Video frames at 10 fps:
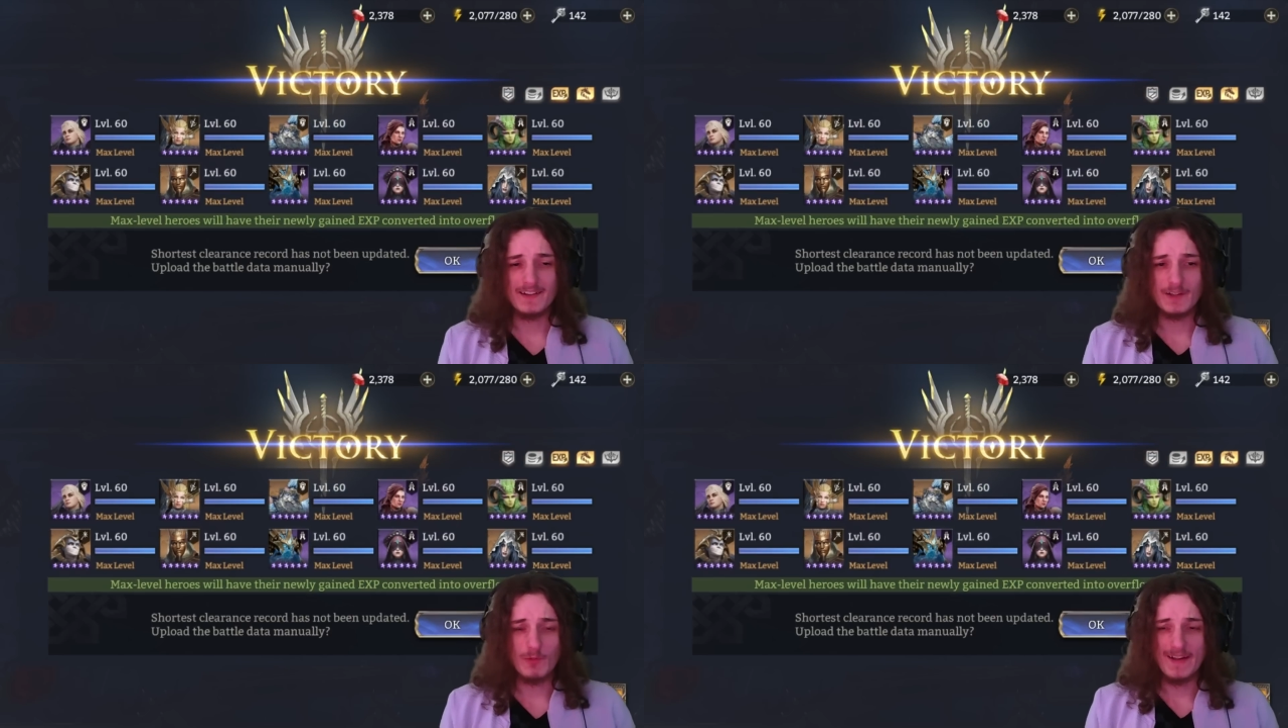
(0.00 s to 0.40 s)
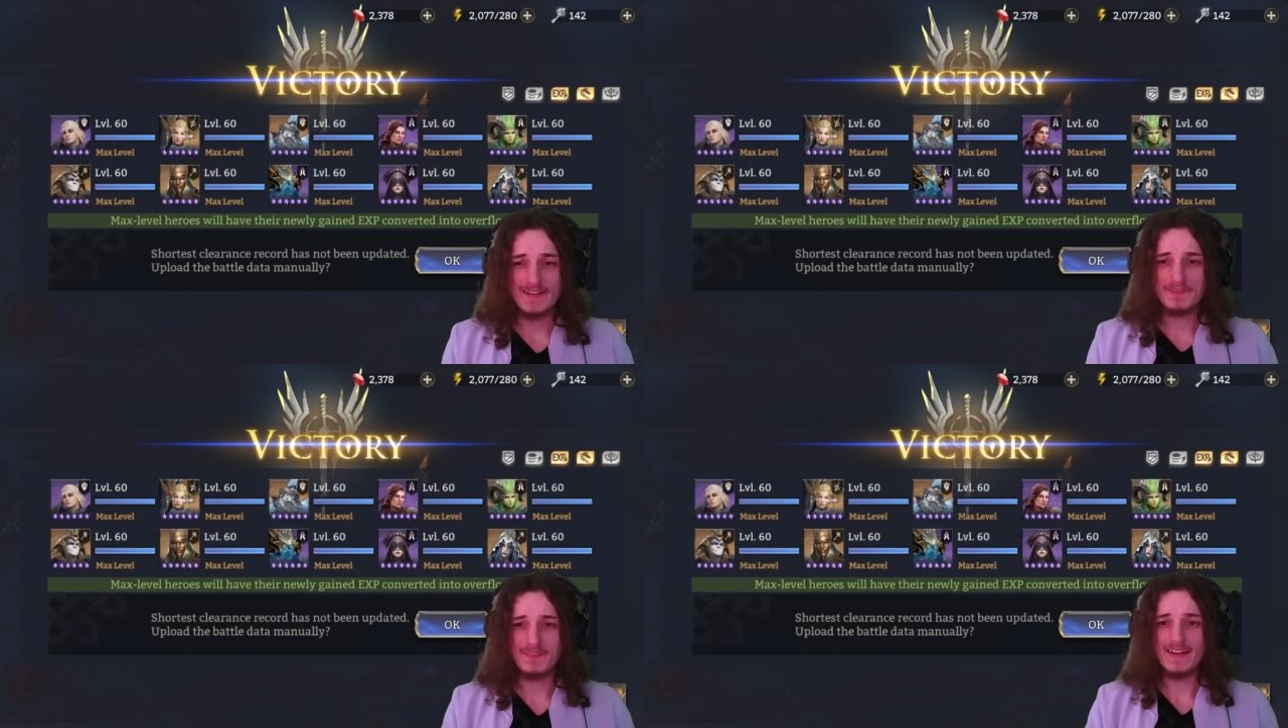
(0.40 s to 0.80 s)
Quite
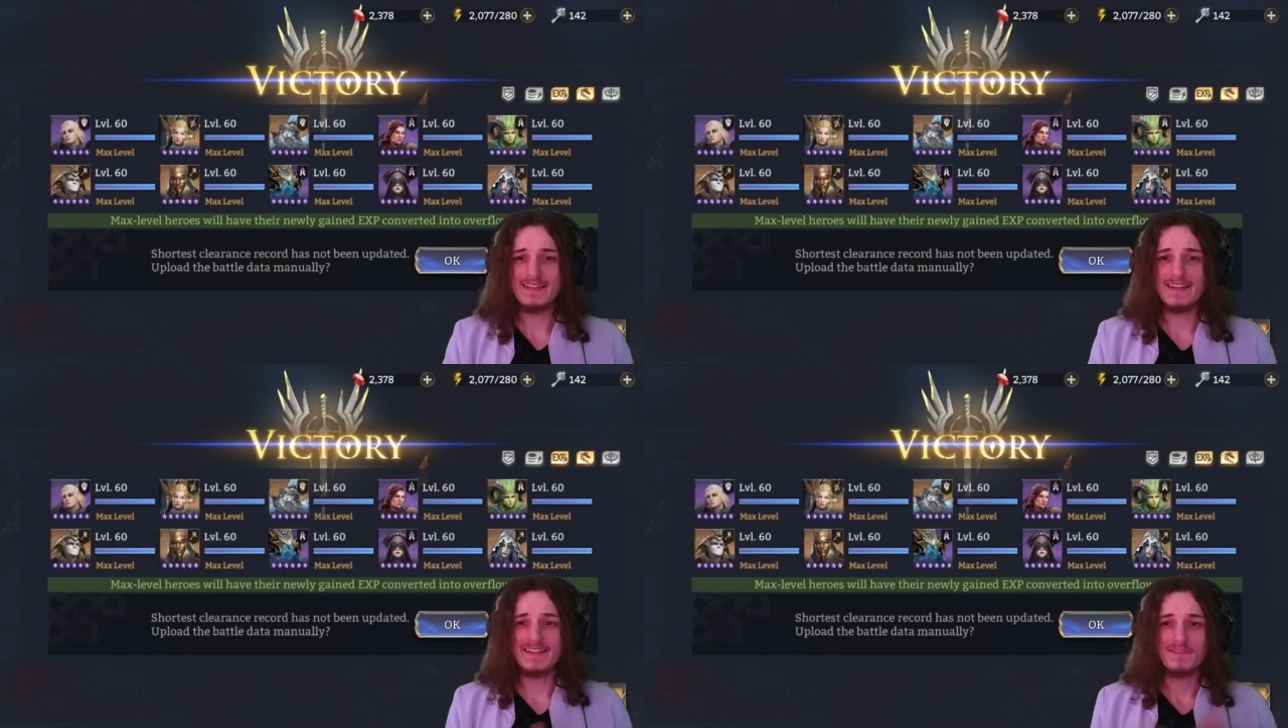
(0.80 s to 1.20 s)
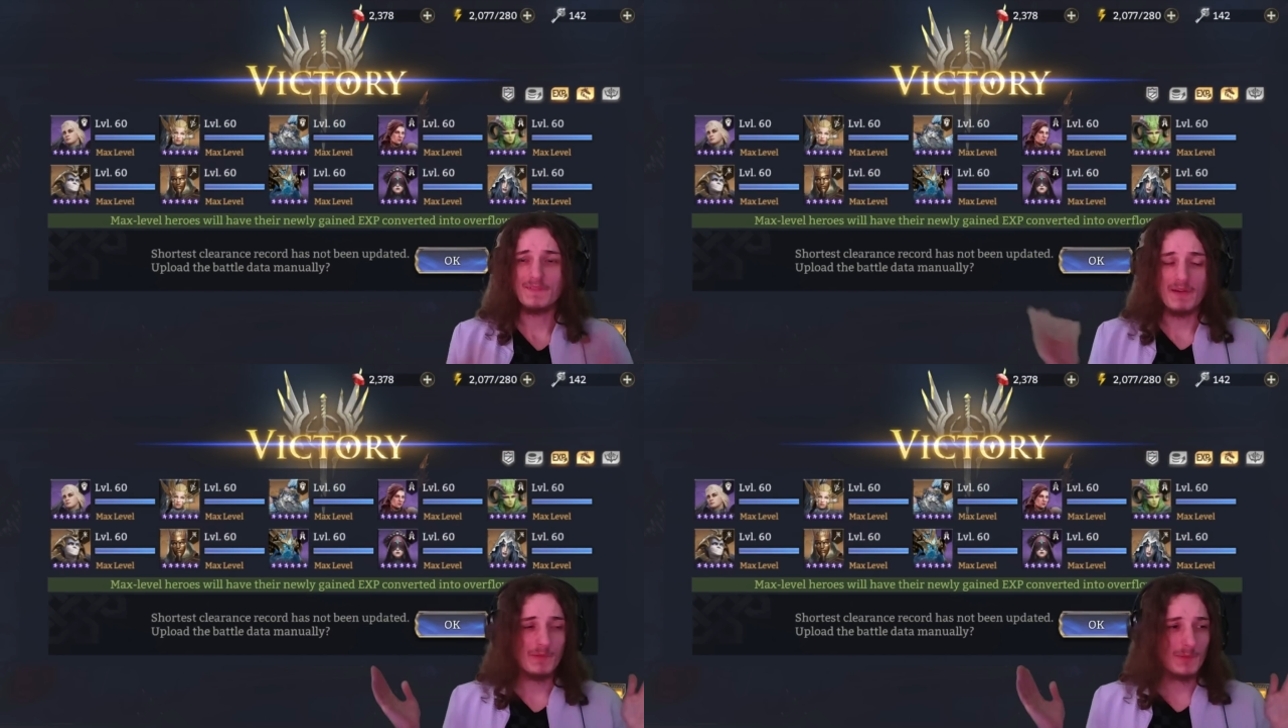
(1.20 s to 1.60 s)
a fight, and for
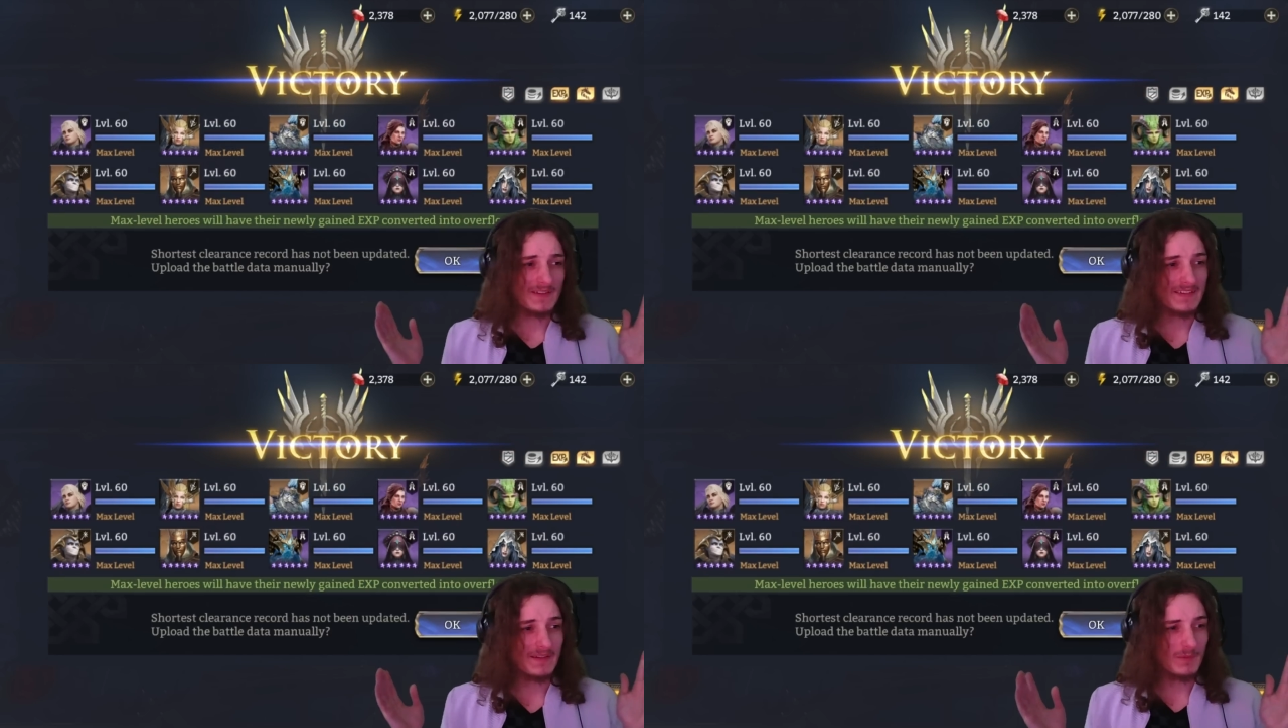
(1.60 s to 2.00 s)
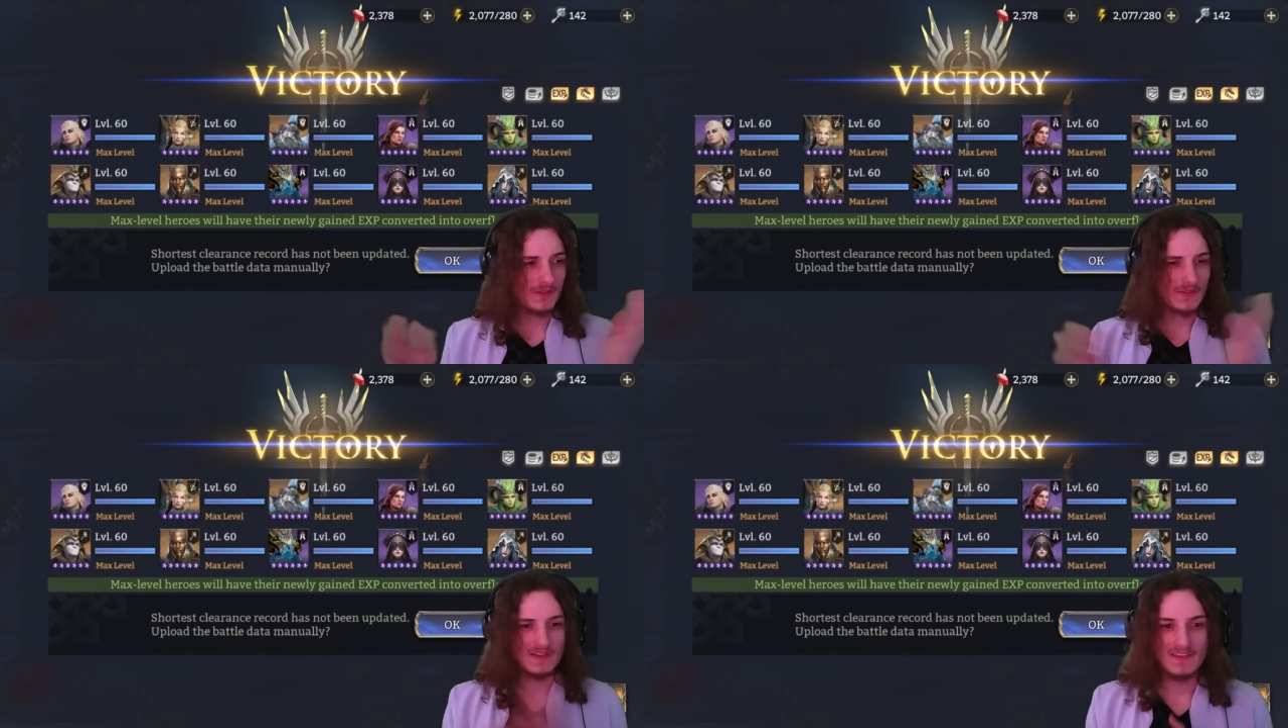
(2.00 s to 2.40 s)
everyone still
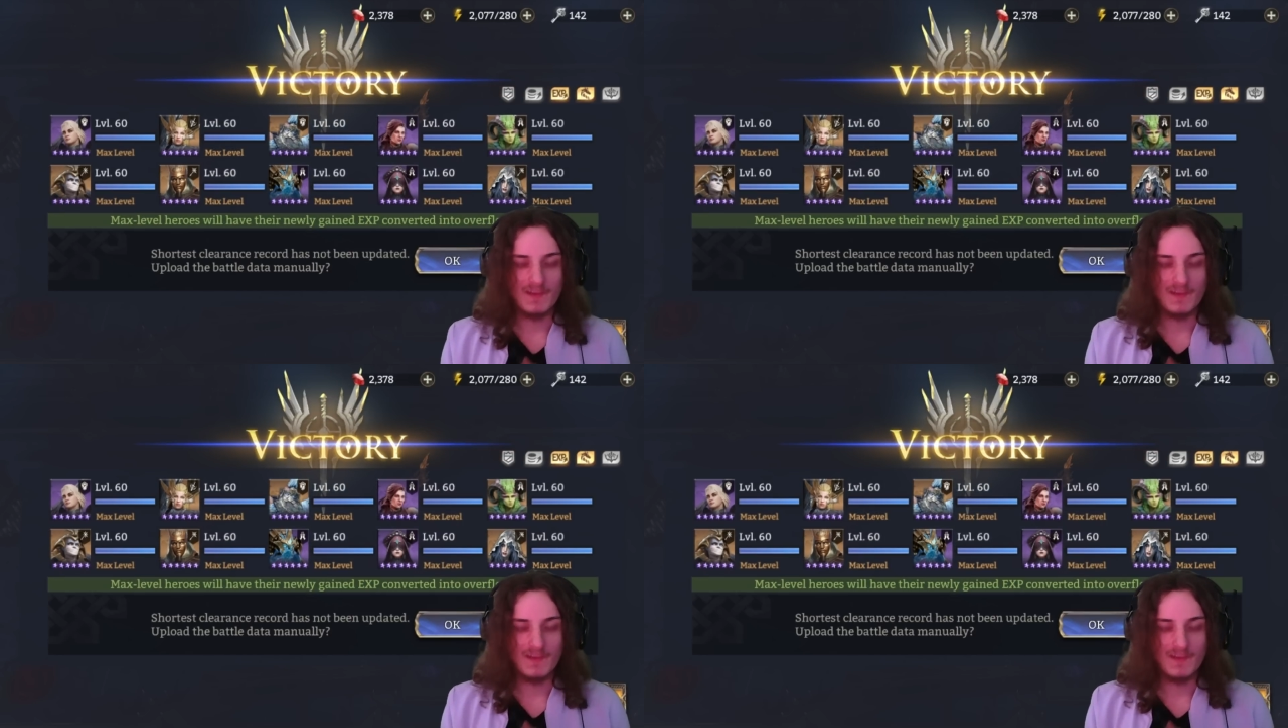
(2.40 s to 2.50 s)
watching,